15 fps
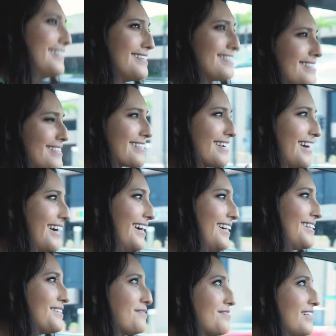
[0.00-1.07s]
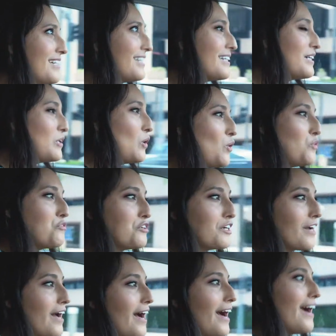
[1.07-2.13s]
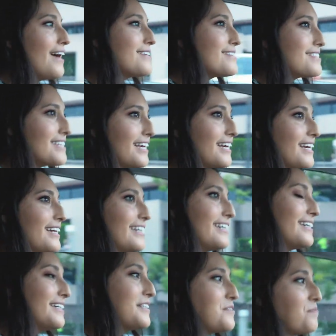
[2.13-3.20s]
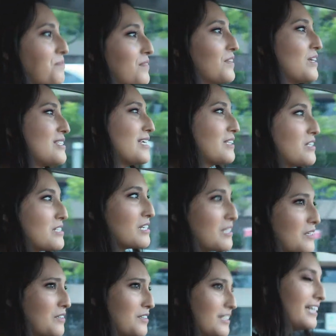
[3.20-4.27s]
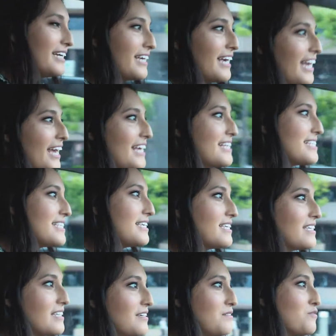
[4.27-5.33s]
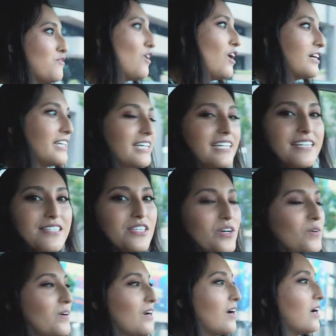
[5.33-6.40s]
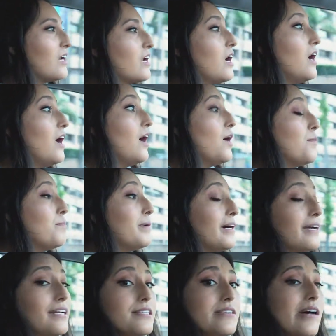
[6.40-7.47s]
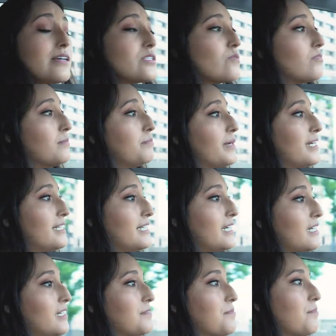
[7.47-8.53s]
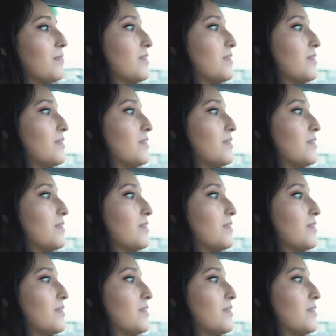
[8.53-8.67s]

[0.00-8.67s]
is kind of like an overcast day. Looks like there's a little like hazy fogginess going on, but it's also a Monday,